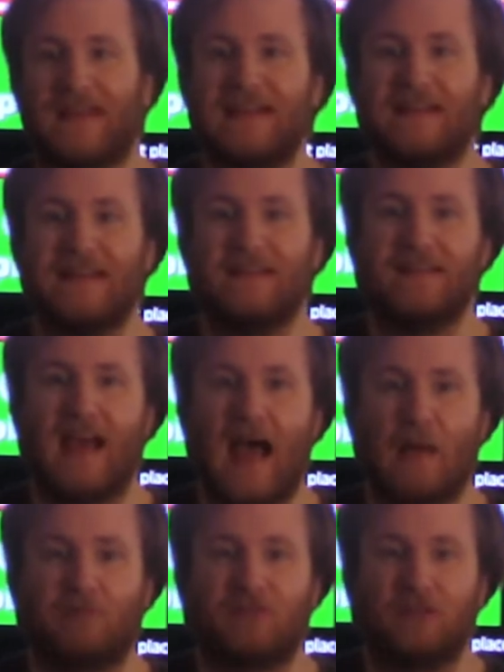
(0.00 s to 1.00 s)
it is
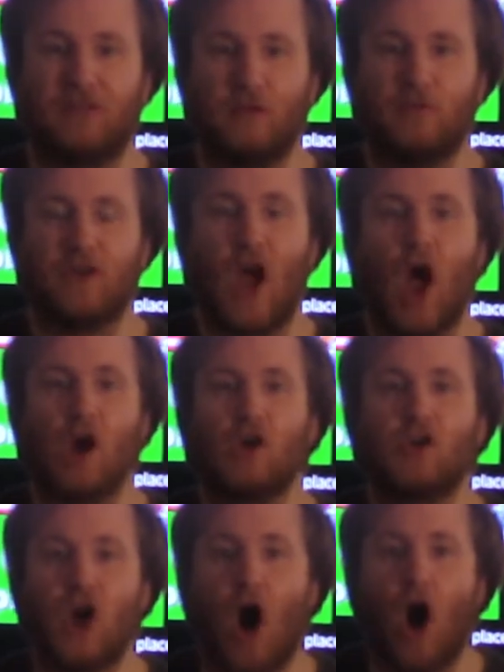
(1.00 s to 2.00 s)
absolute
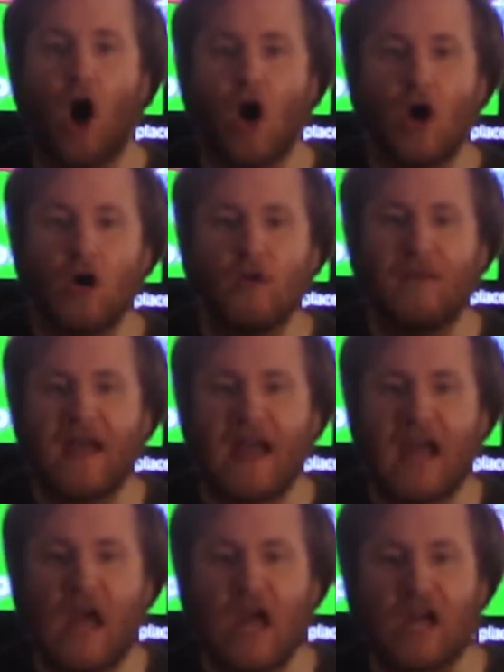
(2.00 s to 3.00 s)

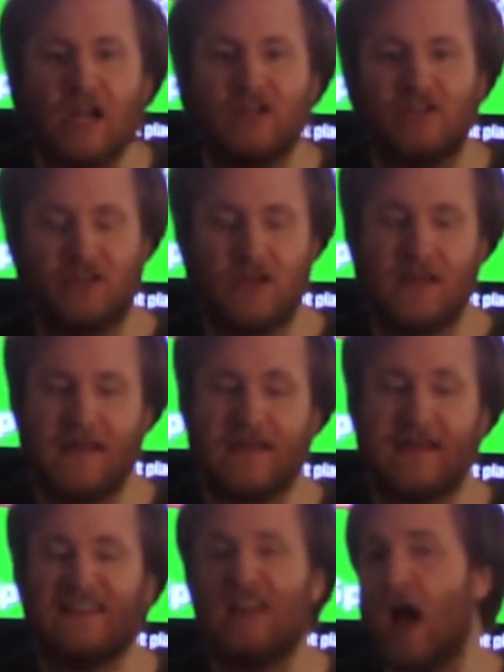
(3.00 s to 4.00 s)
garbage! It
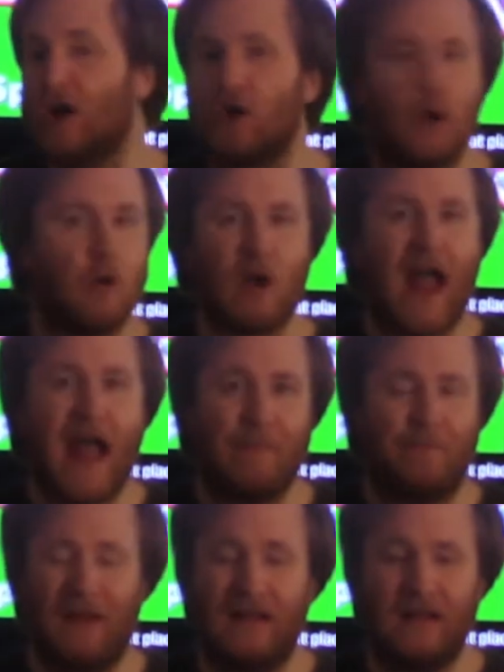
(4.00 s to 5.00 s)
is
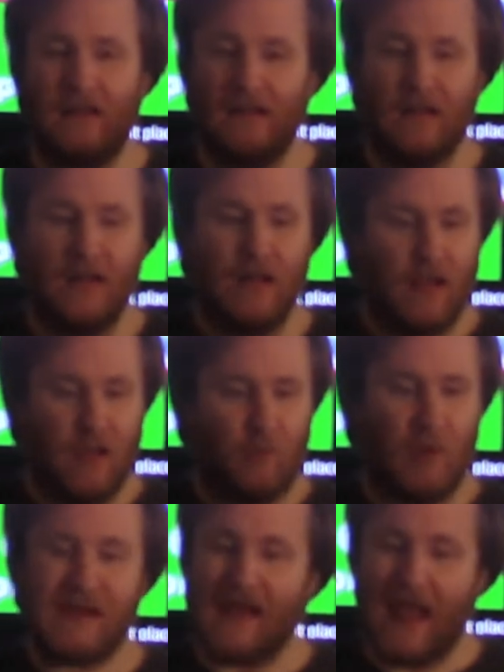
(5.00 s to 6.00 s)
crap!
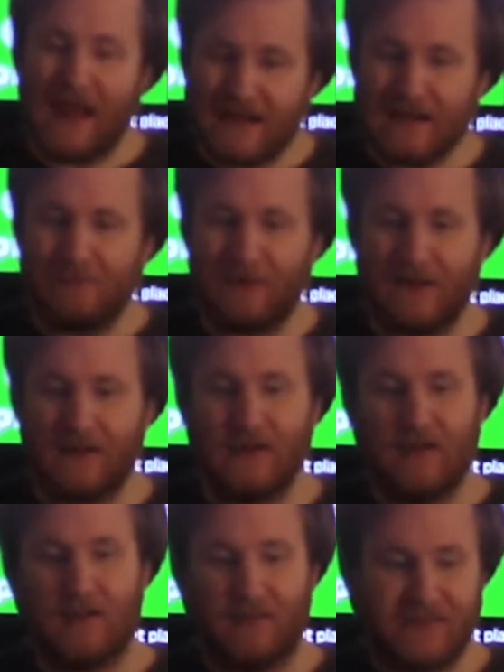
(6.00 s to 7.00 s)
Why
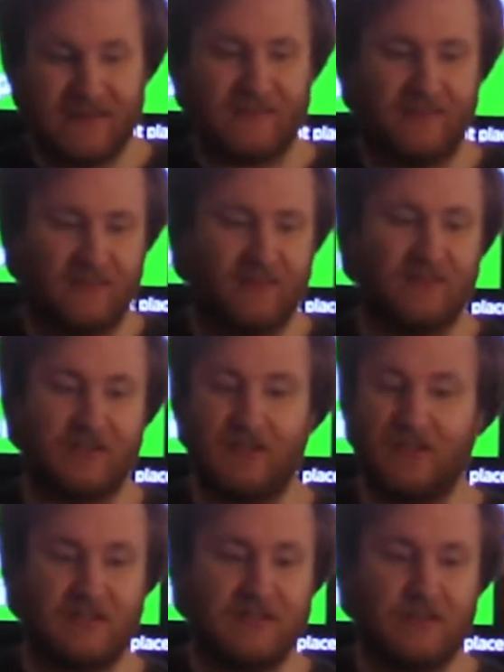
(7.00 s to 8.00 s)
anybody thinks this is a
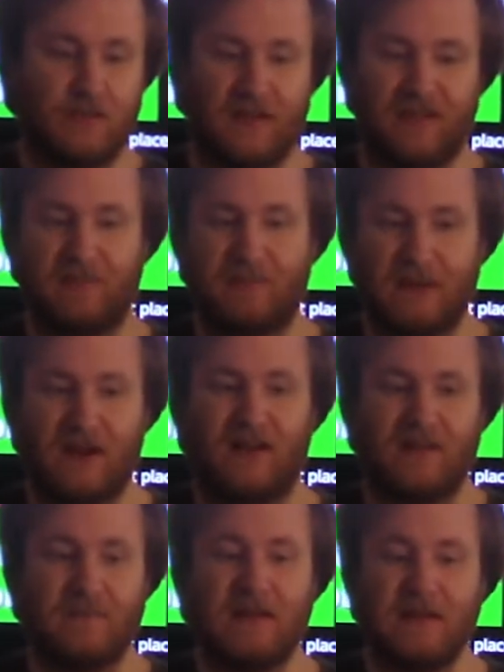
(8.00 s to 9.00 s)
good deal is
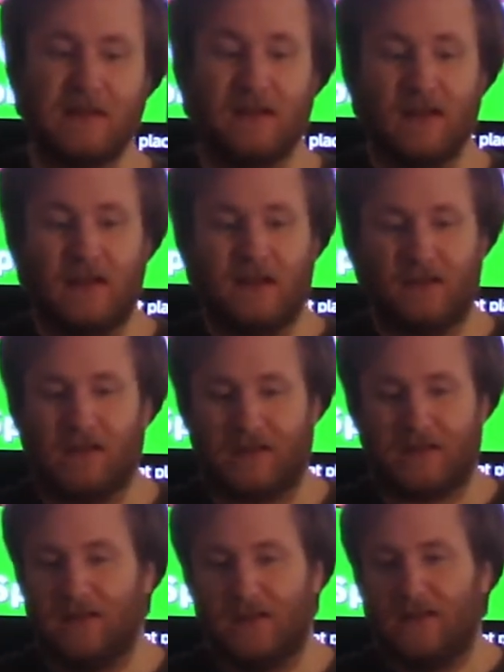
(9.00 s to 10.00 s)
beyond me.
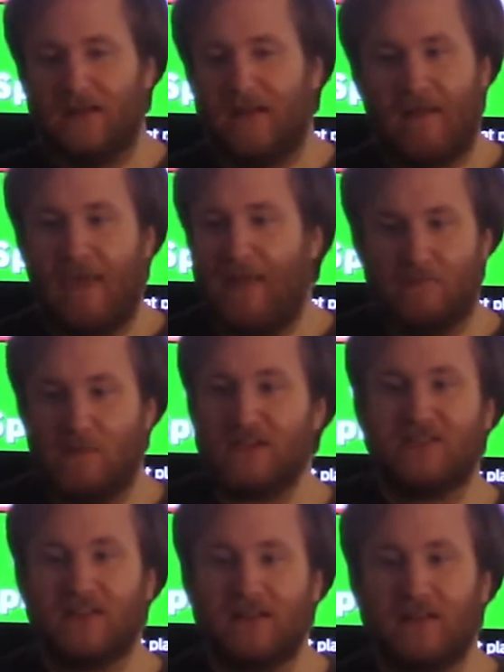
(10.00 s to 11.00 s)
Look,
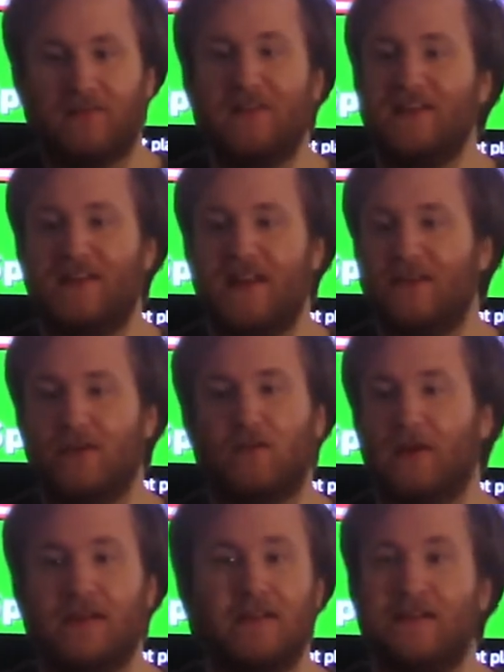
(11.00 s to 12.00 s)
much as I love
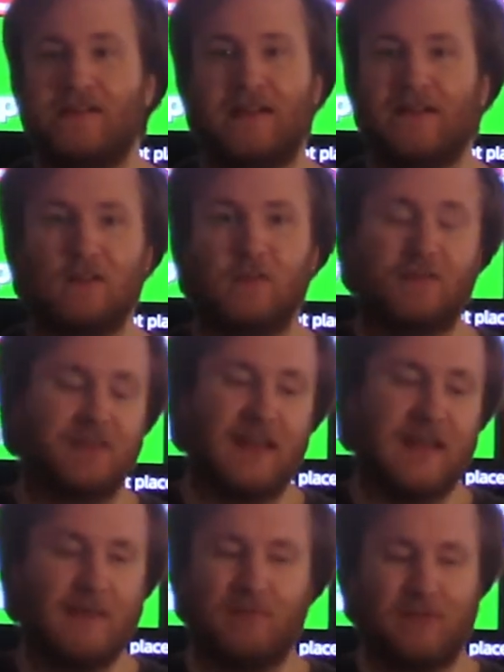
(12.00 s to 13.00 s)
Nintendo and Nintendo's
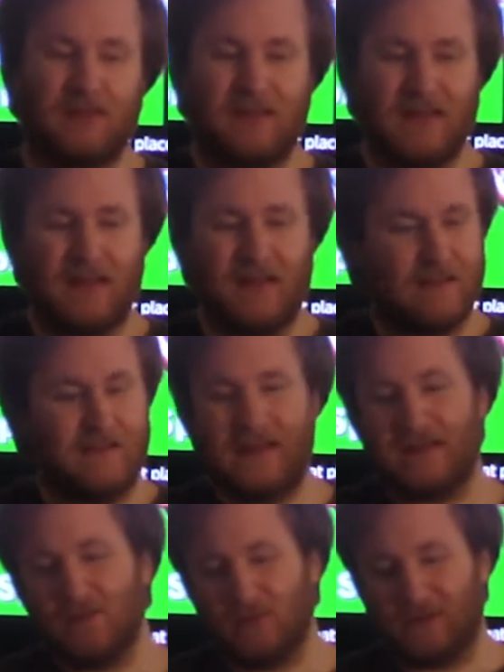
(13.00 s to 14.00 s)
games,
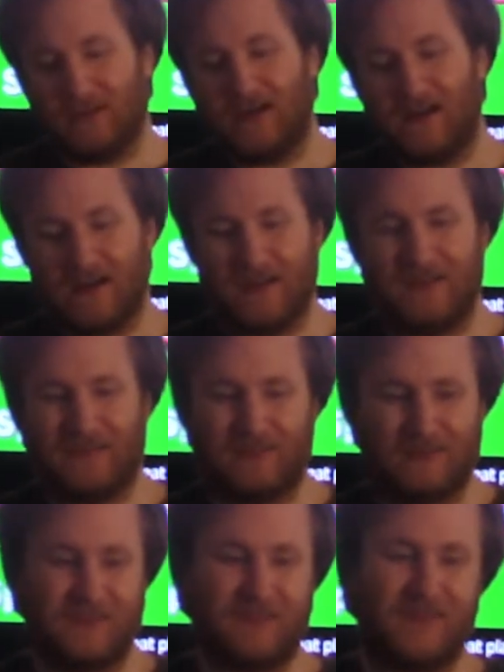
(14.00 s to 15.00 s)
they do a lot of
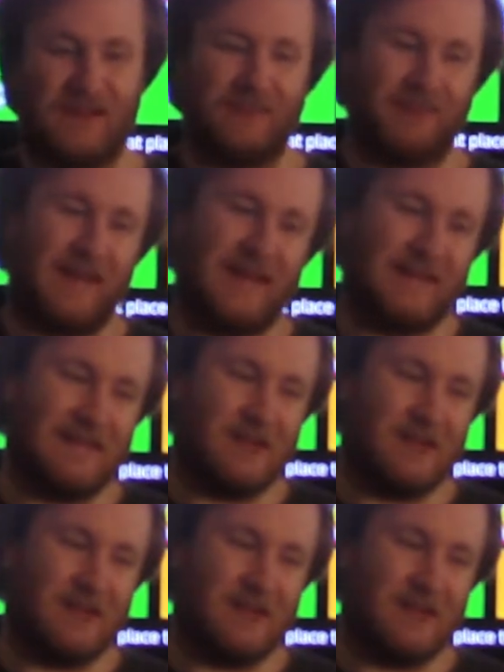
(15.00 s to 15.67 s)
stuff that,